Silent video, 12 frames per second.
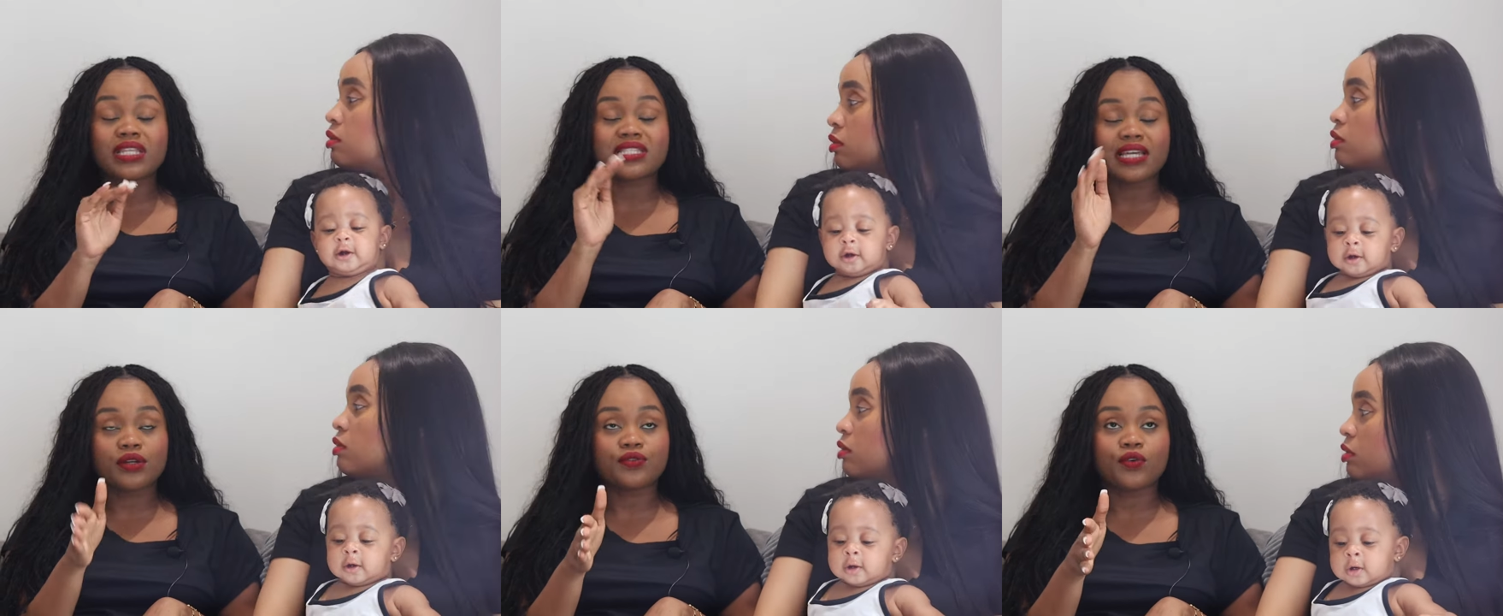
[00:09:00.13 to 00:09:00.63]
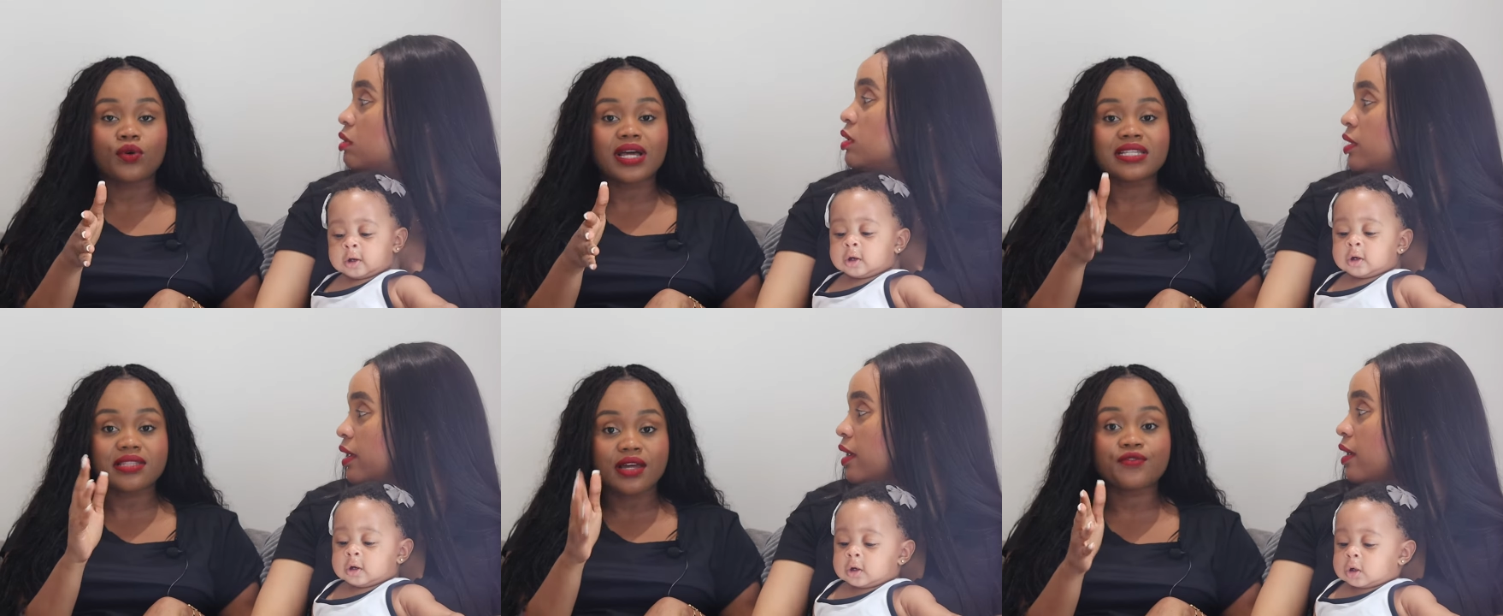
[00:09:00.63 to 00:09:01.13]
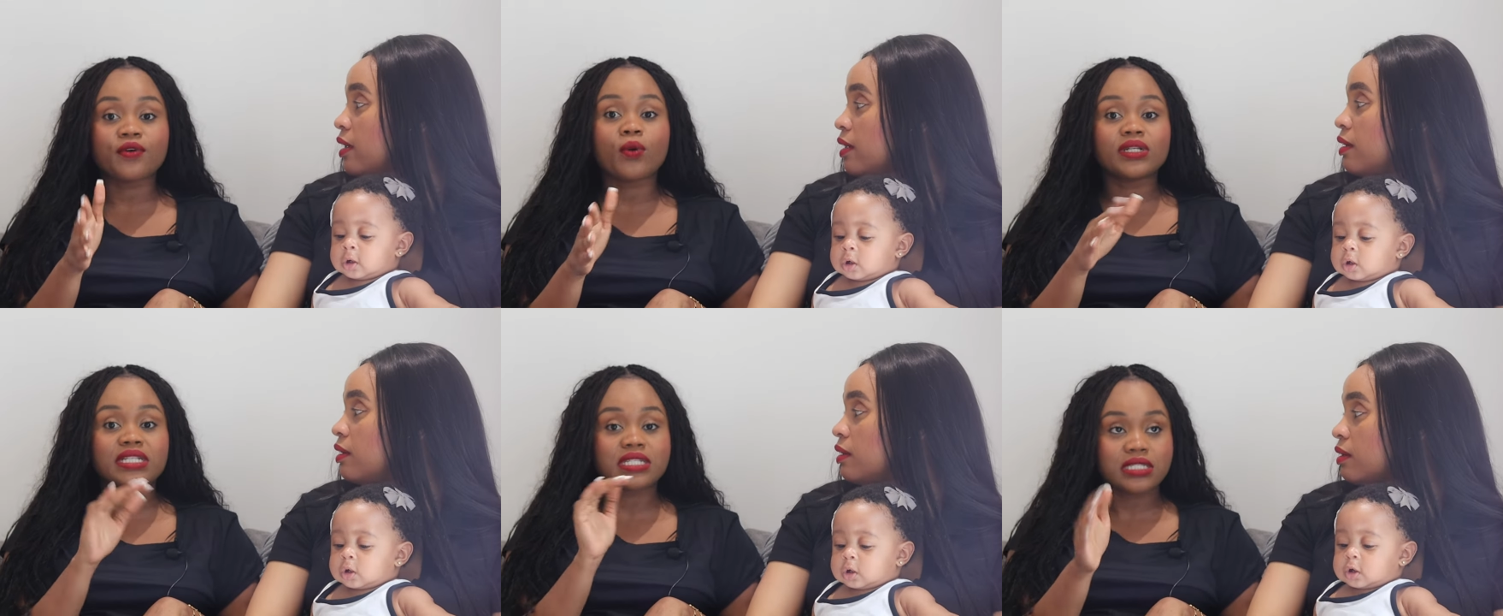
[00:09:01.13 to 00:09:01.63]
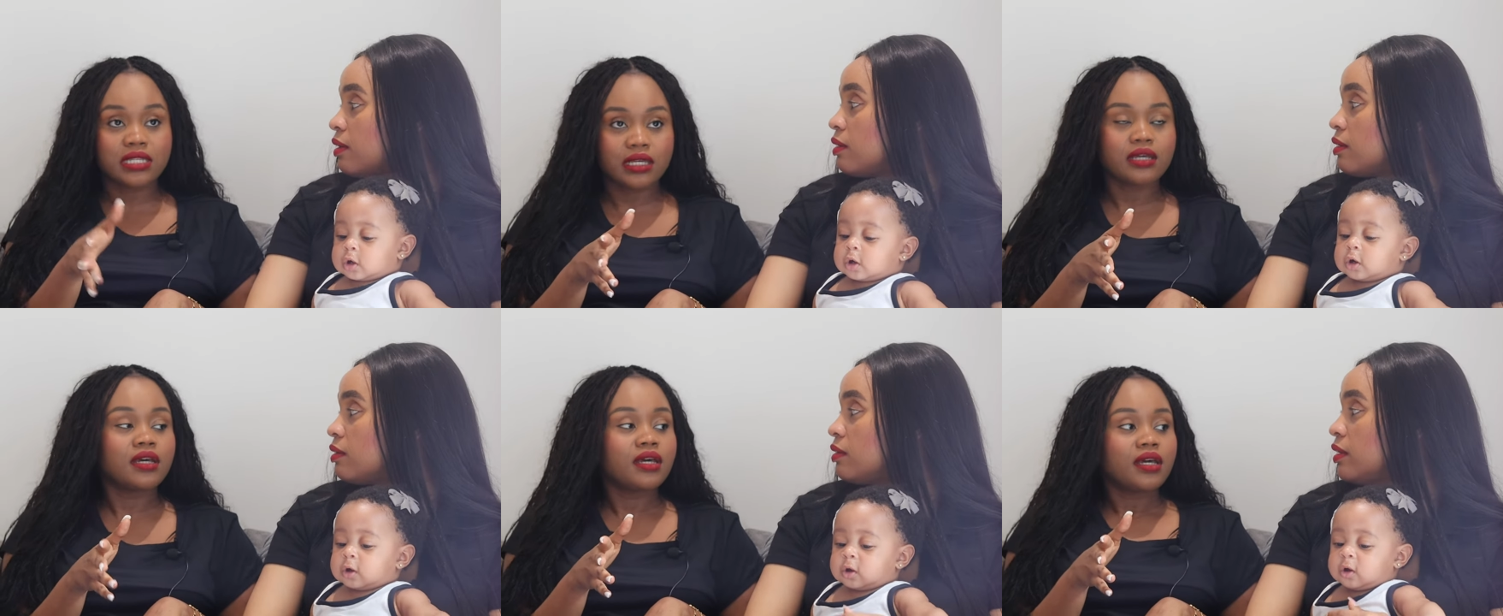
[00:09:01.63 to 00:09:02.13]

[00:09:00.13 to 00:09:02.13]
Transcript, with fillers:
Speaker 1: they stand for and yeah. stand for what they say.